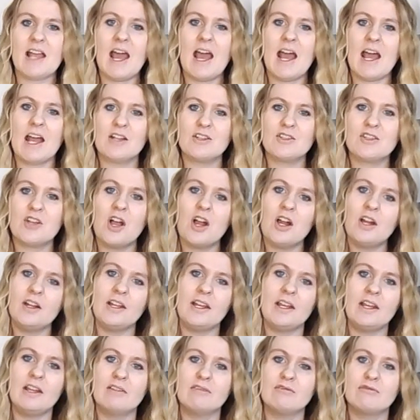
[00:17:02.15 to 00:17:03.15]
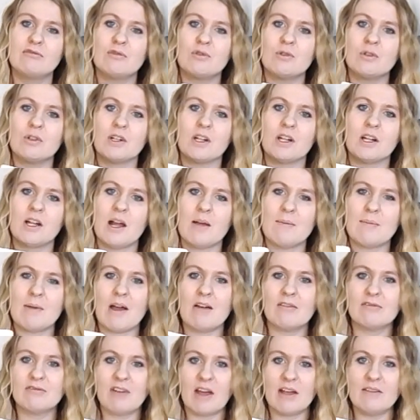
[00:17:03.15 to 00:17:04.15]
at Target for
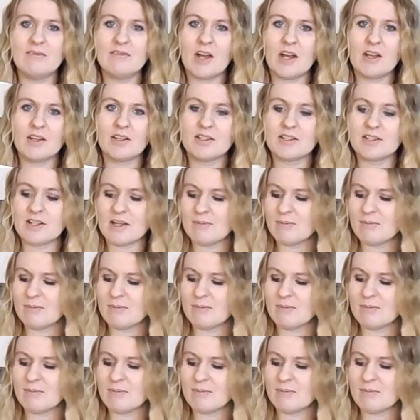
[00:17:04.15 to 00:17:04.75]
about $5, I